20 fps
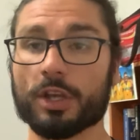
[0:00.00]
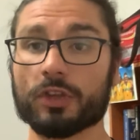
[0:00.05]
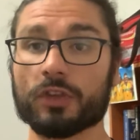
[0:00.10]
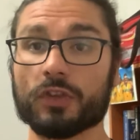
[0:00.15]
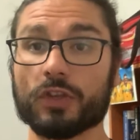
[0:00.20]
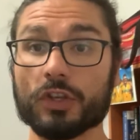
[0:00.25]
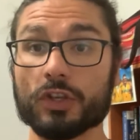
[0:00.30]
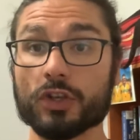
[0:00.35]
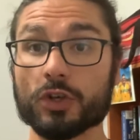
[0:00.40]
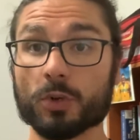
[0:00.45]

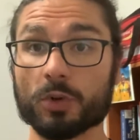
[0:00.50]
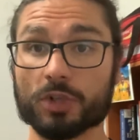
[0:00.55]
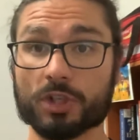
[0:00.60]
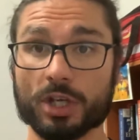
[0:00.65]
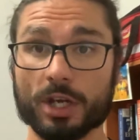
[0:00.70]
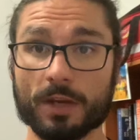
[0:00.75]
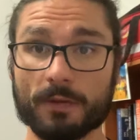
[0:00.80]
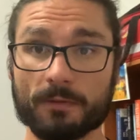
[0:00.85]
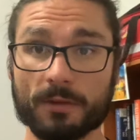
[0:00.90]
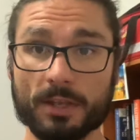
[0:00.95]
Did you
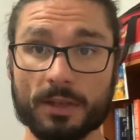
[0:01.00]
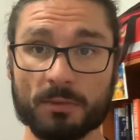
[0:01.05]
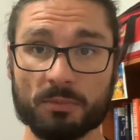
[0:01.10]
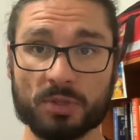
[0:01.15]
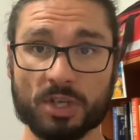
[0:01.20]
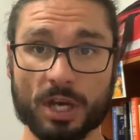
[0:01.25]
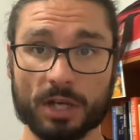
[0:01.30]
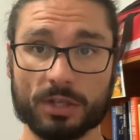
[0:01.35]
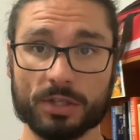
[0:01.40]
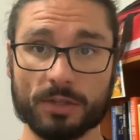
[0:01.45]
achieve the
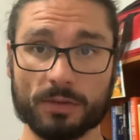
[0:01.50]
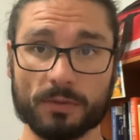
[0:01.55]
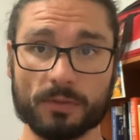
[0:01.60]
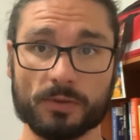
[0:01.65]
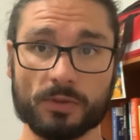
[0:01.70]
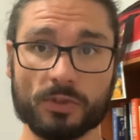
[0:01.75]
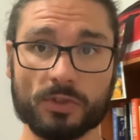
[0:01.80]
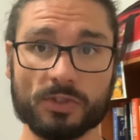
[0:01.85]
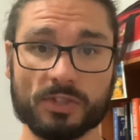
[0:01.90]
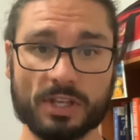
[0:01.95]
objectives
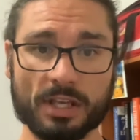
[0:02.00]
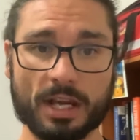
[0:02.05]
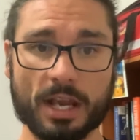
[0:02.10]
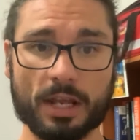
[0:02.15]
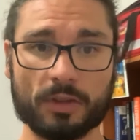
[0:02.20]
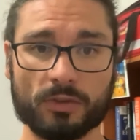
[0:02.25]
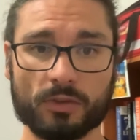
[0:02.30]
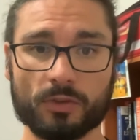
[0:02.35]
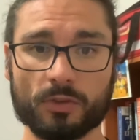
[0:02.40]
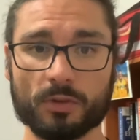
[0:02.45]
you set
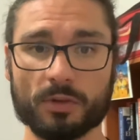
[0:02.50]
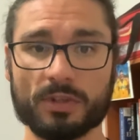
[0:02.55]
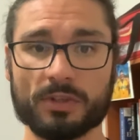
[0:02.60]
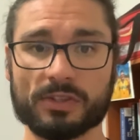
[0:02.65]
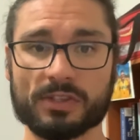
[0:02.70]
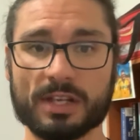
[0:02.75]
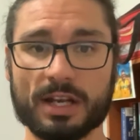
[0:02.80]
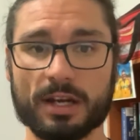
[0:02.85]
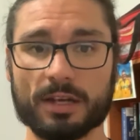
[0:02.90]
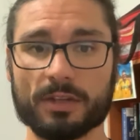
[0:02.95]
out to do at the
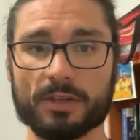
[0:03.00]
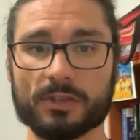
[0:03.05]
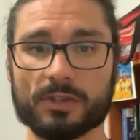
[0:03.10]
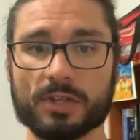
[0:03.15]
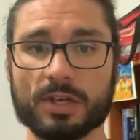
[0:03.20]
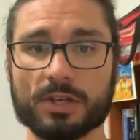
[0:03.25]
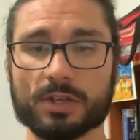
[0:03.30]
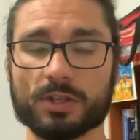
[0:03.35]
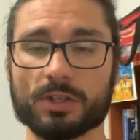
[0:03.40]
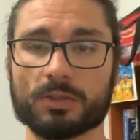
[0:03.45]
start of the
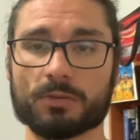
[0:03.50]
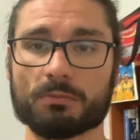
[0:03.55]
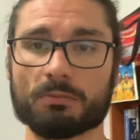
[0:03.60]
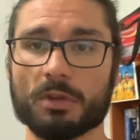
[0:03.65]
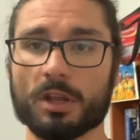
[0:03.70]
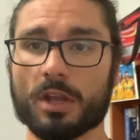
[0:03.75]
session?